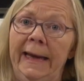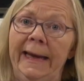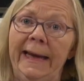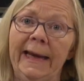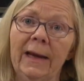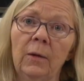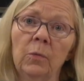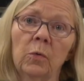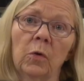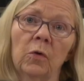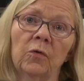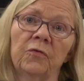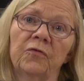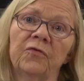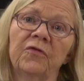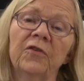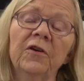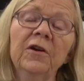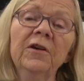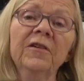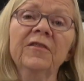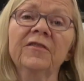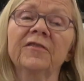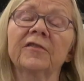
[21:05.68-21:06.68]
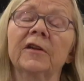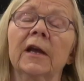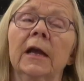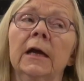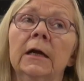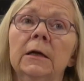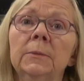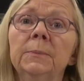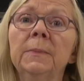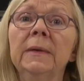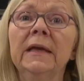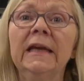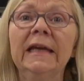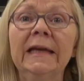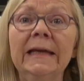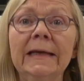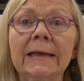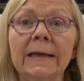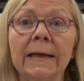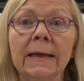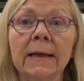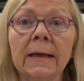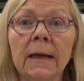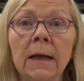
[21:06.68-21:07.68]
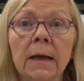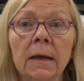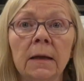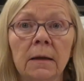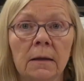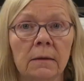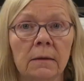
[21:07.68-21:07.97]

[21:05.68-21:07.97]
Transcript: he will first come in